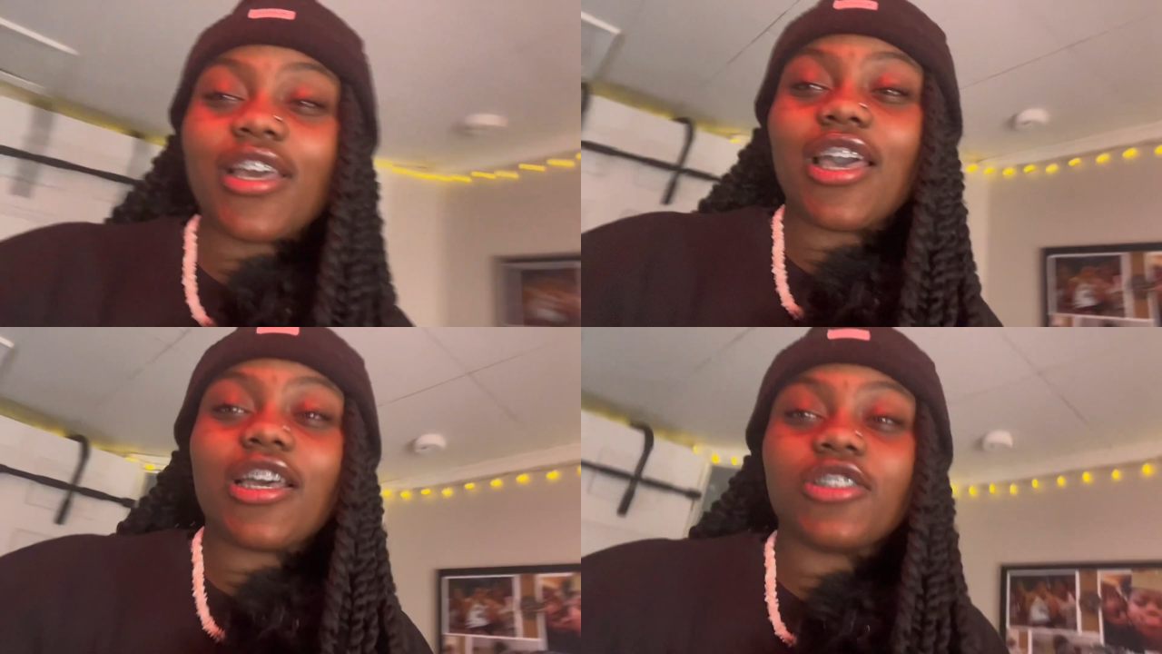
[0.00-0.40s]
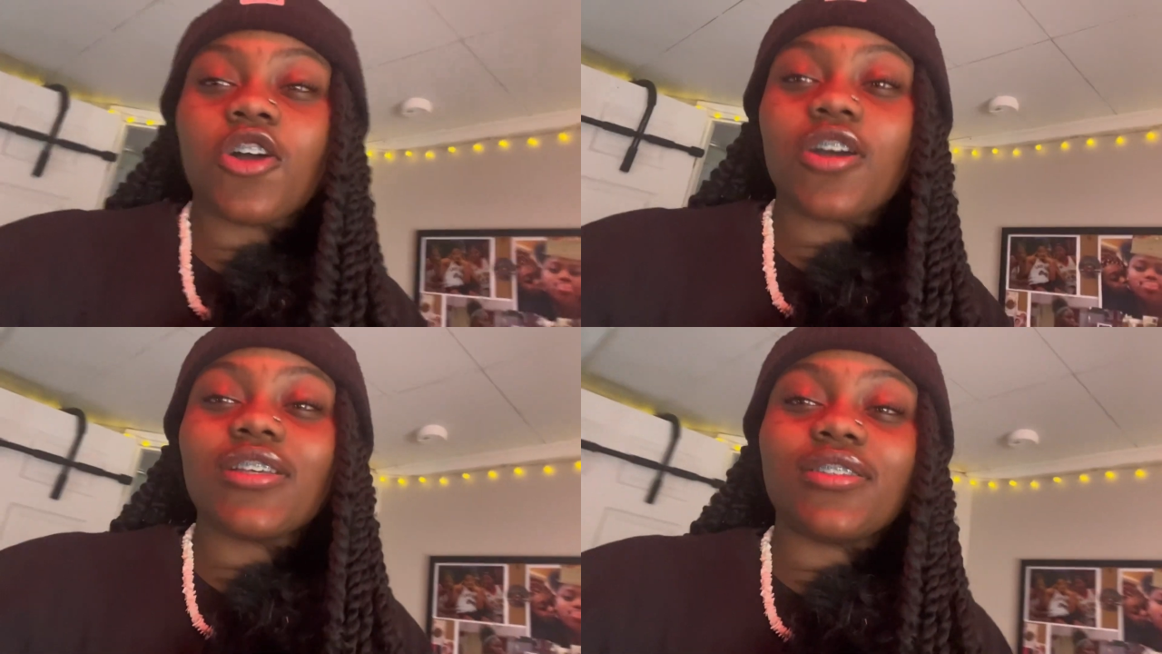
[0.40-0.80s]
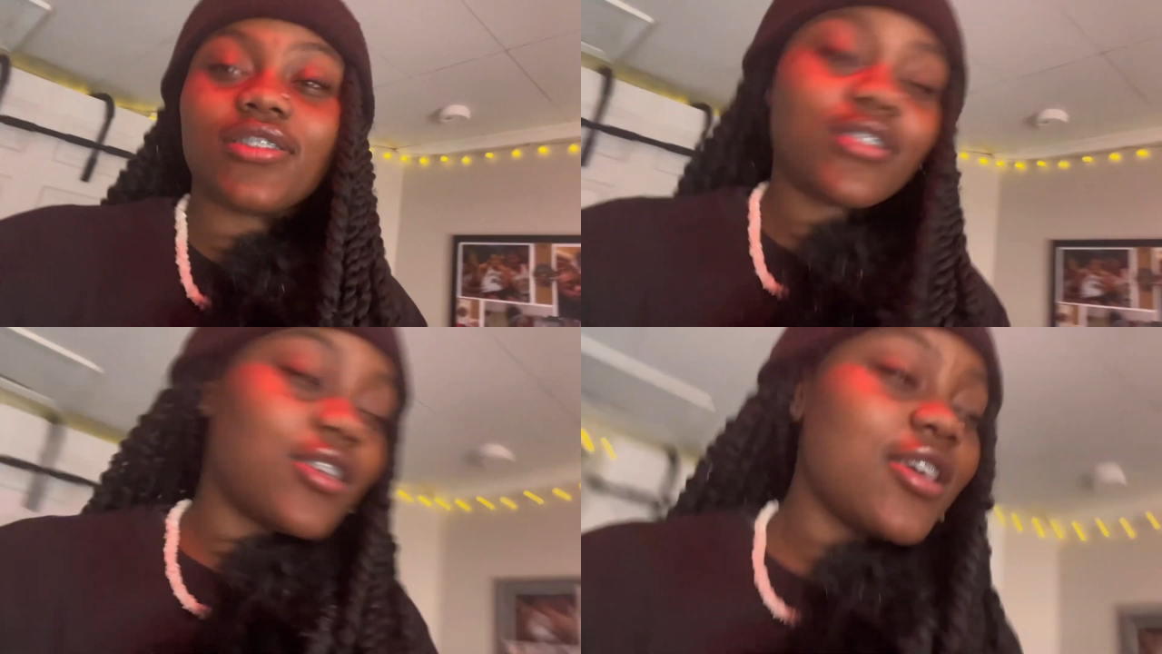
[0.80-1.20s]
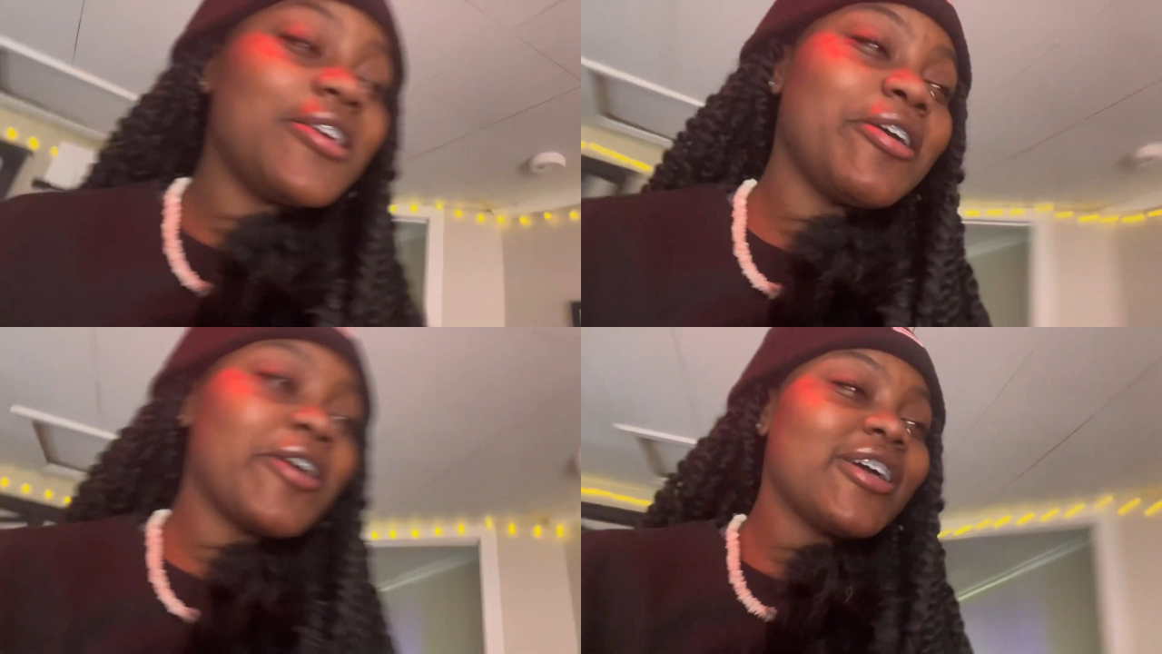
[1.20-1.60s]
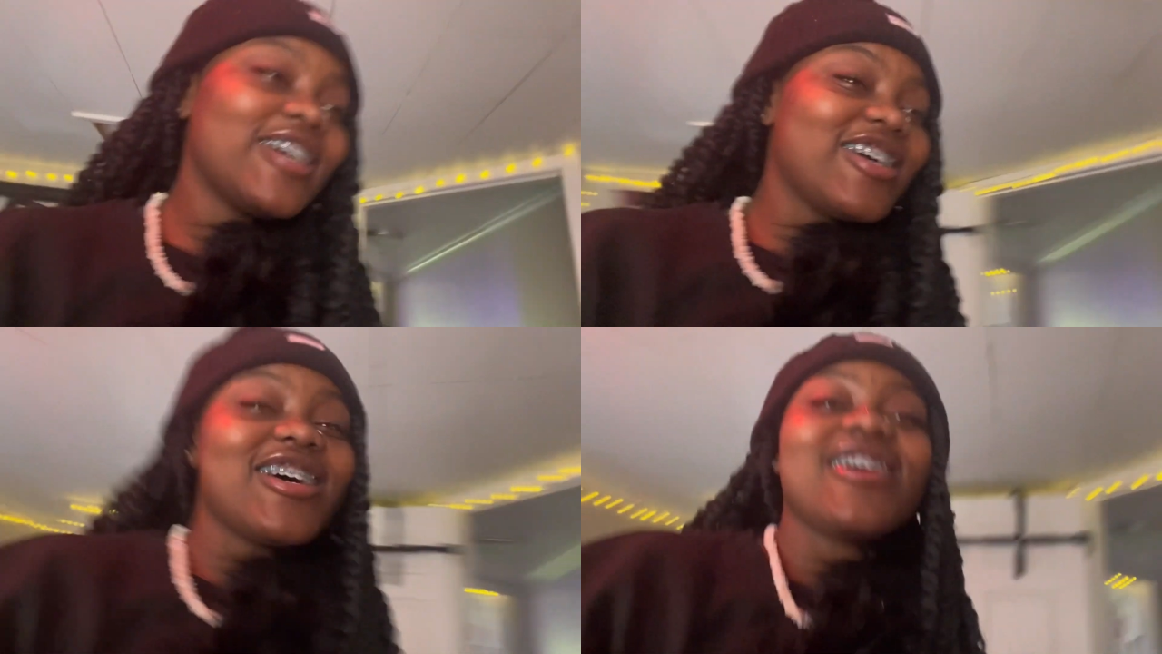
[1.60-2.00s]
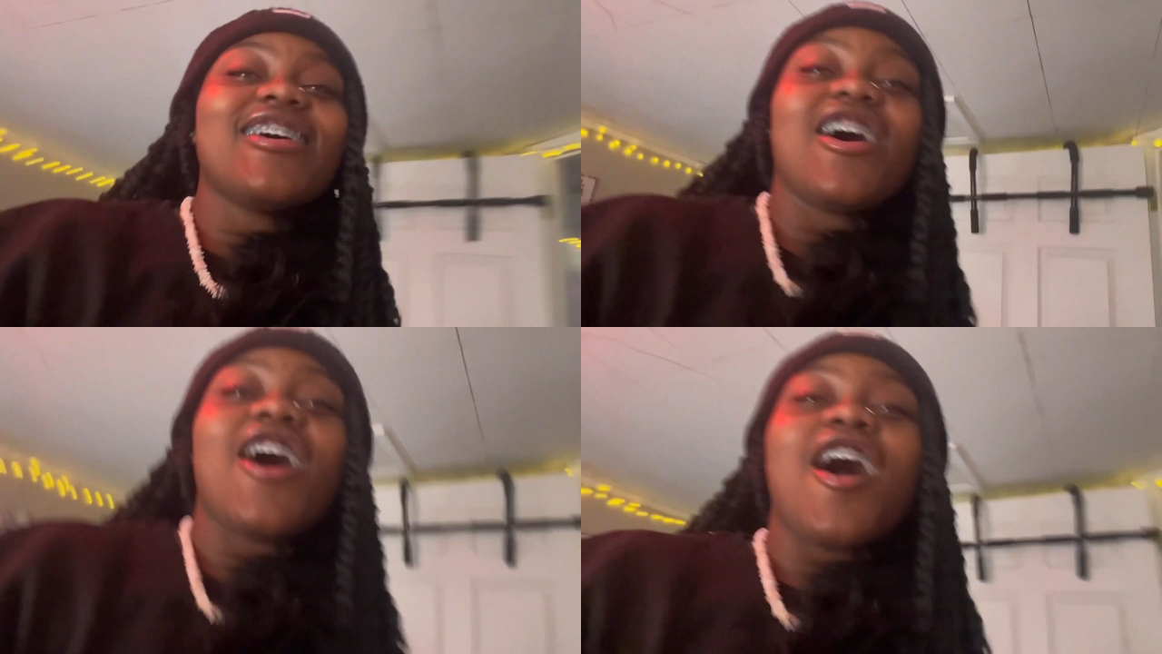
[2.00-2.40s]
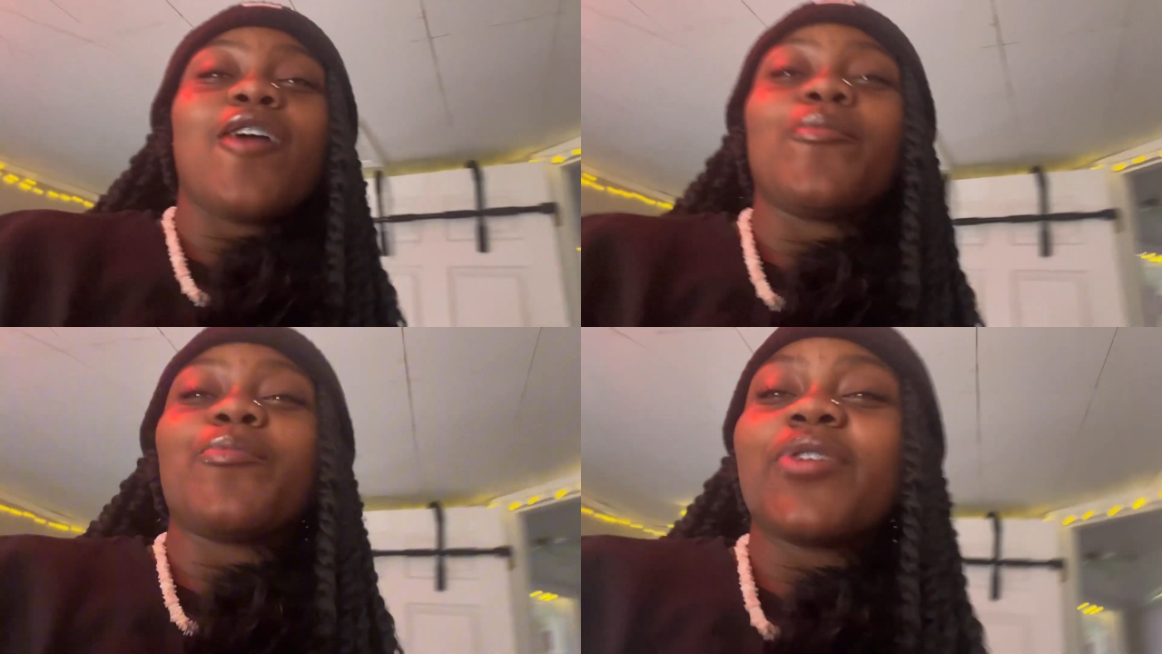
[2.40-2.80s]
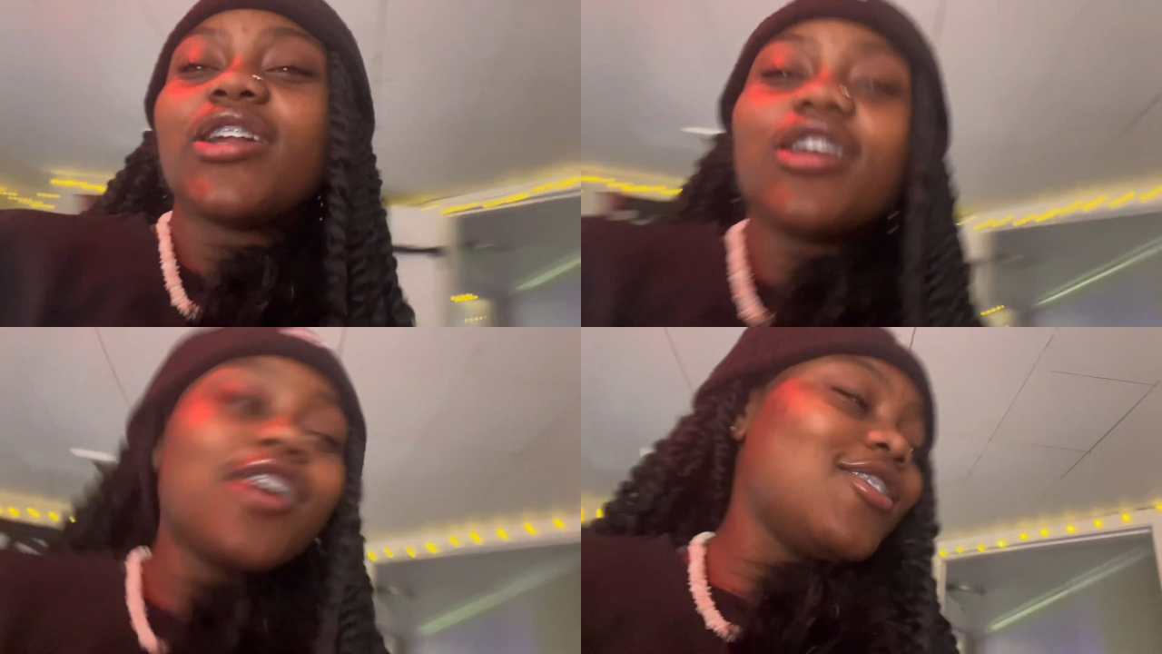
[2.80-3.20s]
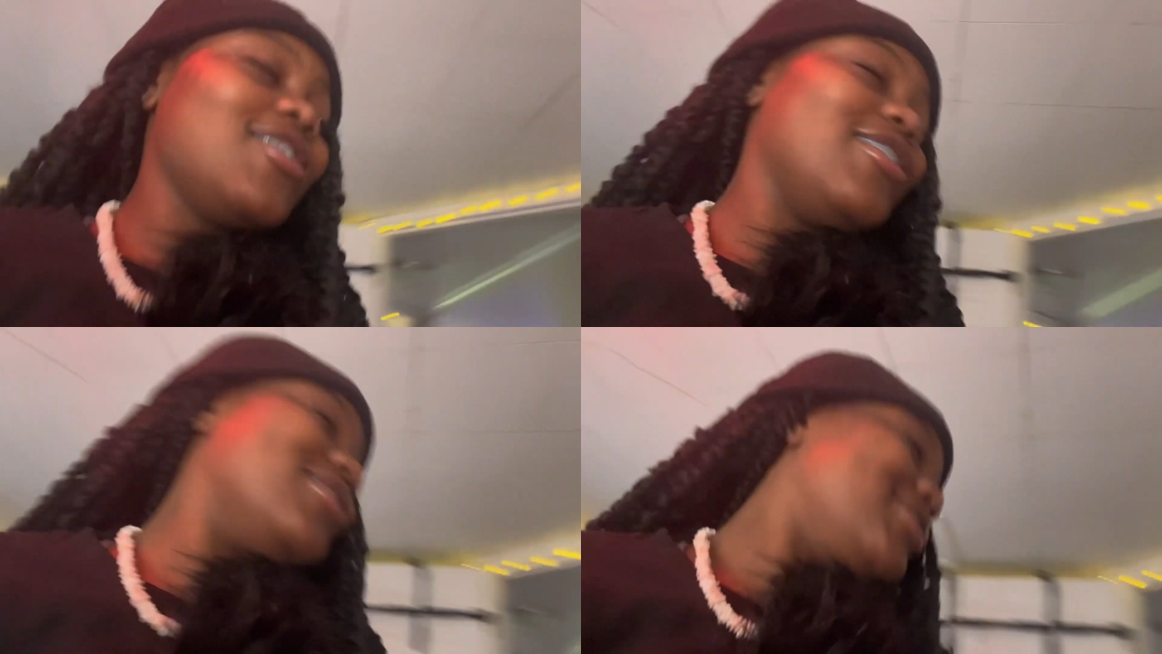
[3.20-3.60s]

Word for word: as y'all can see. I'm pretty onion.